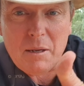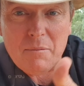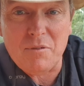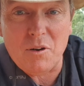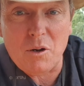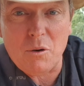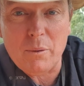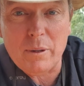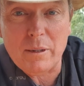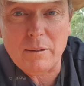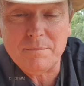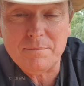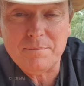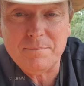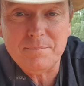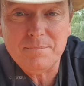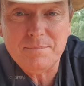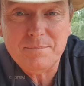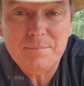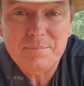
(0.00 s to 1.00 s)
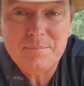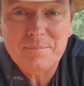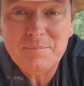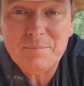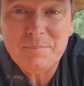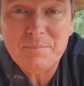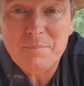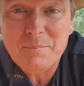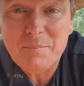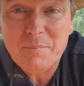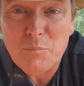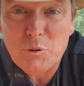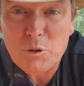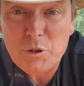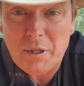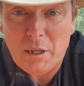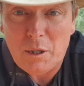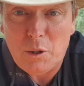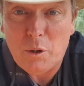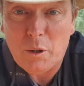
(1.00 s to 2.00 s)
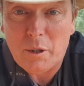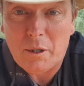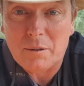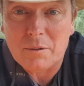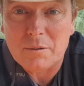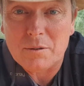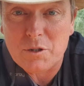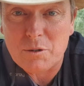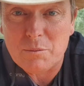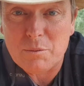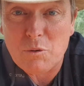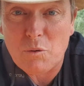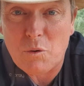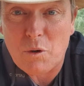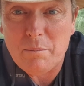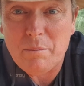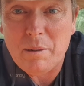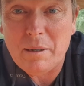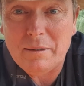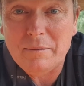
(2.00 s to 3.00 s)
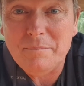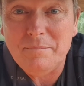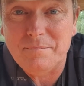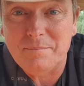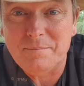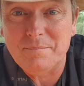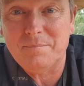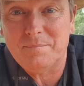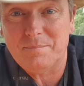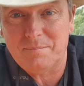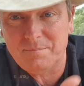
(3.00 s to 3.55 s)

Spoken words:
keep following, push that like, subscribe button.